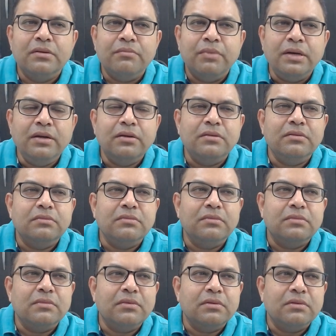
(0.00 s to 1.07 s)
But
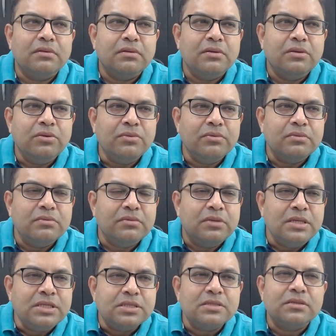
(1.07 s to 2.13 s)
you know,
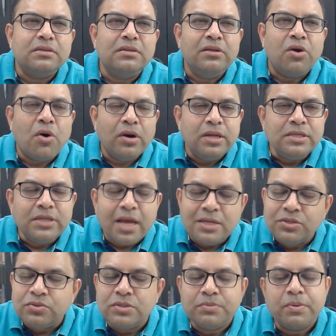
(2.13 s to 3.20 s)
this knowledge
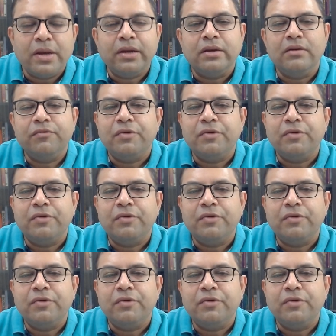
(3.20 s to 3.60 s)
has to spread,